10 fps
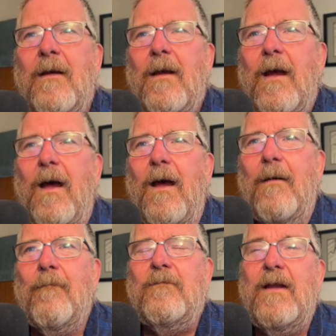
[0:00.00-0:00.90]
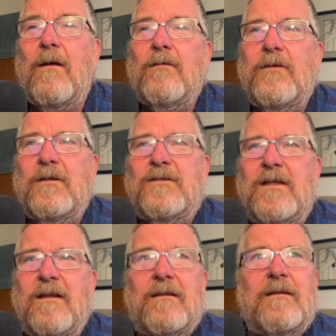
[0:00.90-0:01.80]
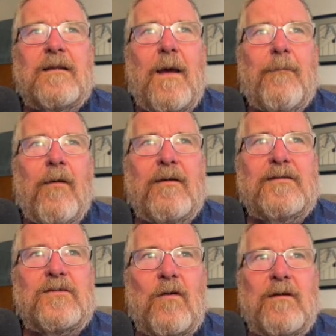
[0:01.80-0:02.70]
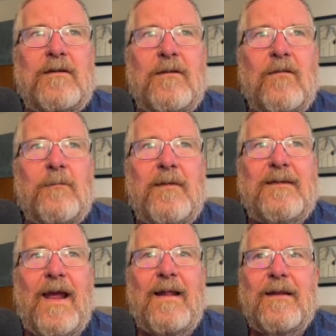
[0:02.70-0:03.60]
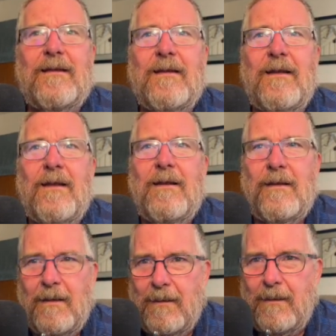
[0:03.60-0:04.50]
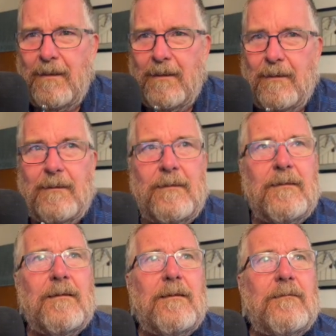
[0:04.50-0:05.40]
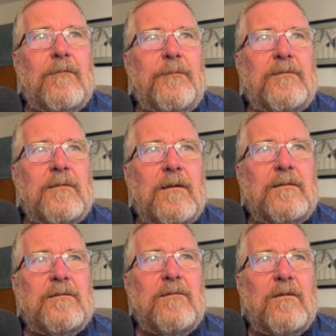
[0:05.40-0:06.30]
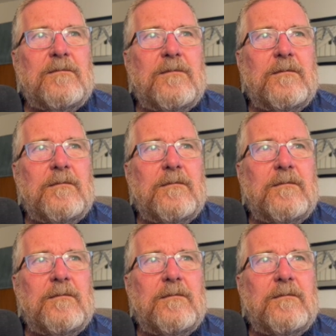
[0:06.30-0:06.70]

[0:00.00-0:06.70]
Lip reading: Now you can see that the top part is starting to look metallic, and whoops, I just lost it.